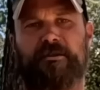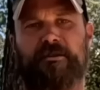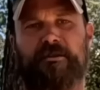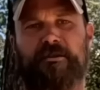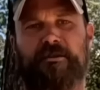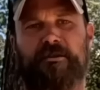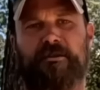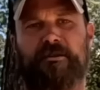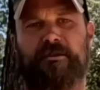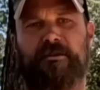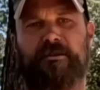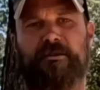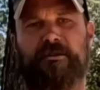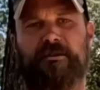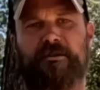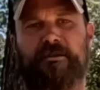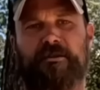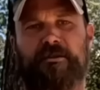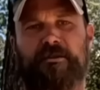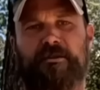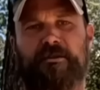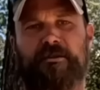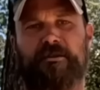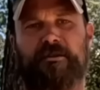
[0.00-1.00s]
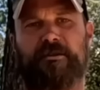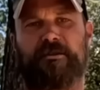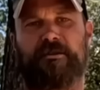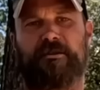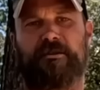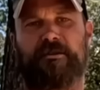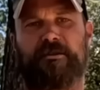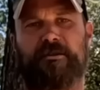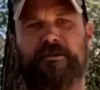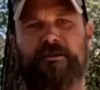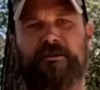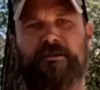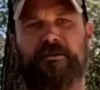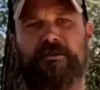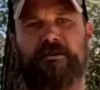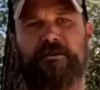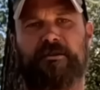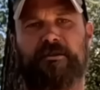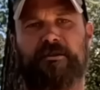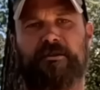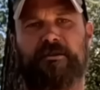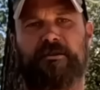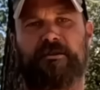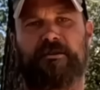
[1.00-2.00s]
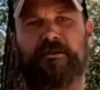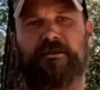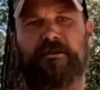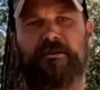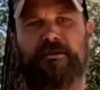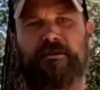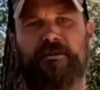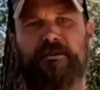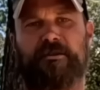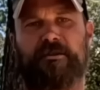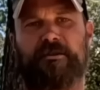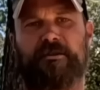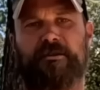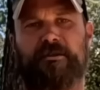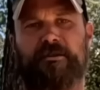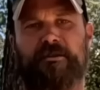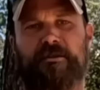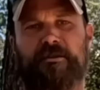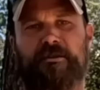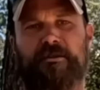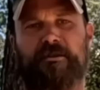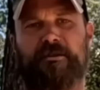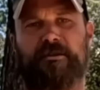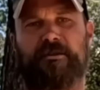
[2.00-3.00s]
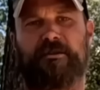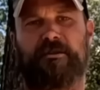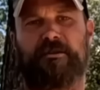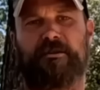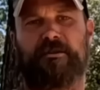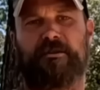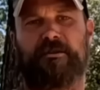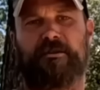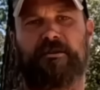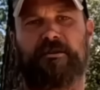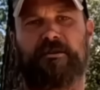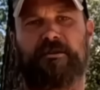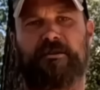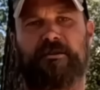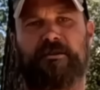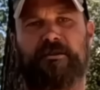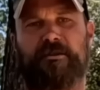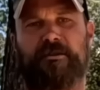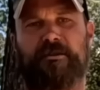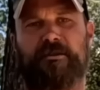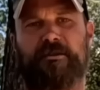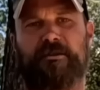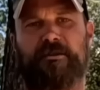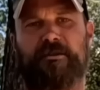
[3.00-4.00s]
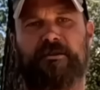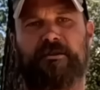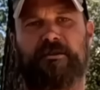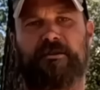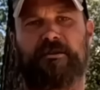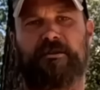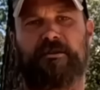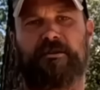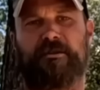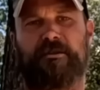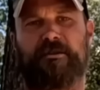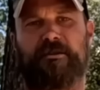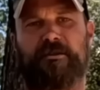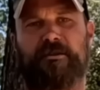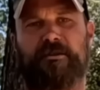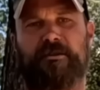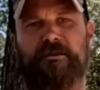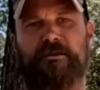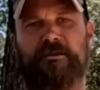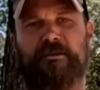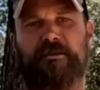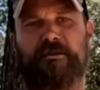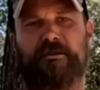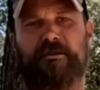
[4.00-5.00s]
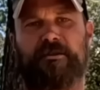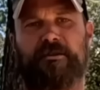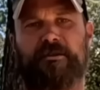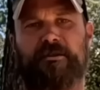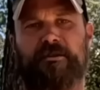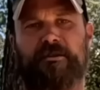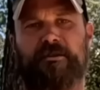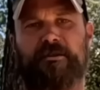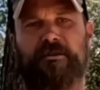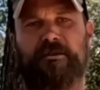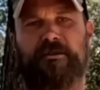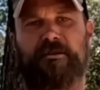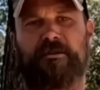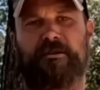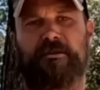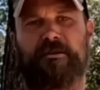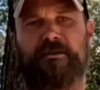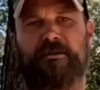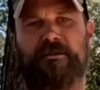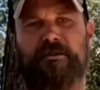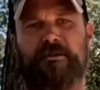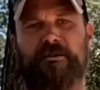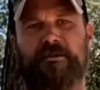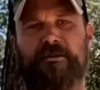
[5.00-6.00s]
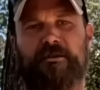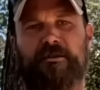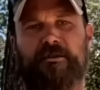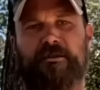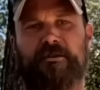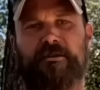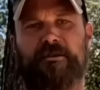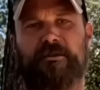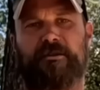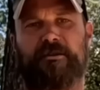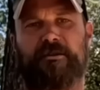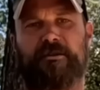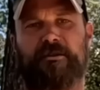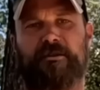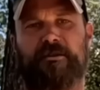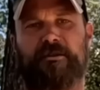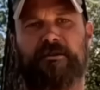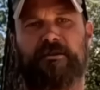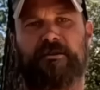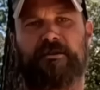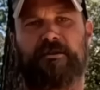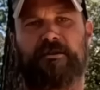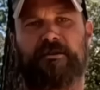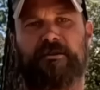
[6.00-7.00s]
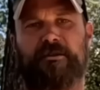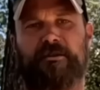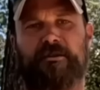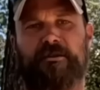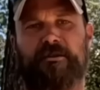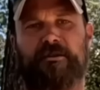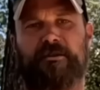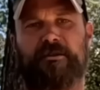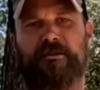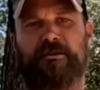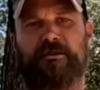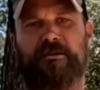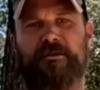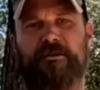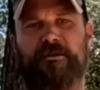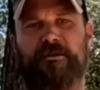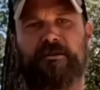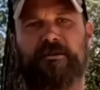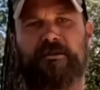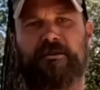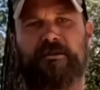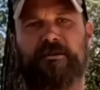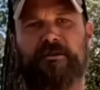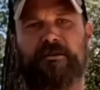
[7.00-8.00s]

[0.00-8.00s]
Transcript: (not speaking)